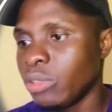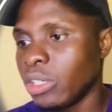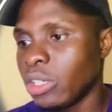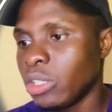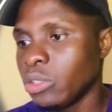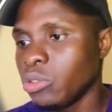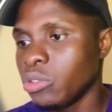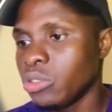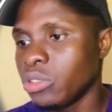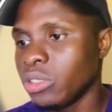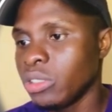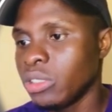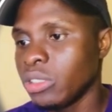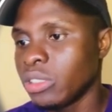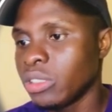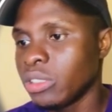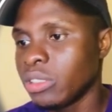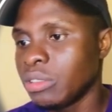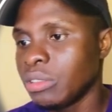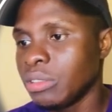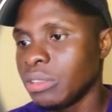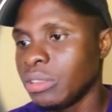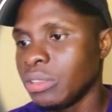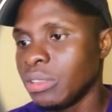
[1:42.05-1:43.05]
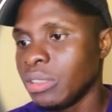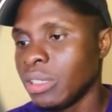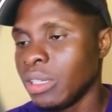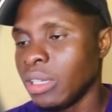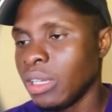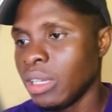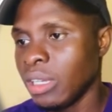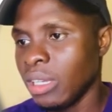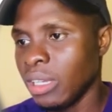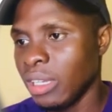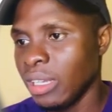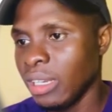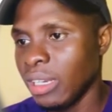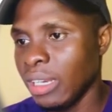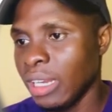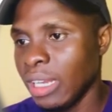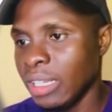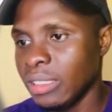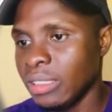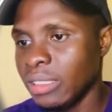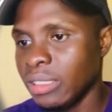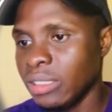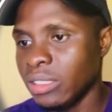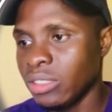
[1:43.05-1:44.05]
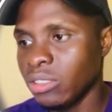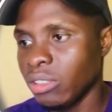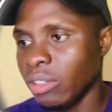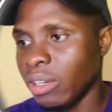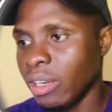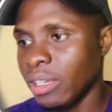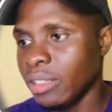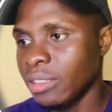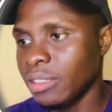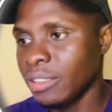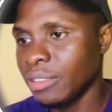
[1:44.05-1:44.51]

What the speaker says: you're going to see a screen like this, alright?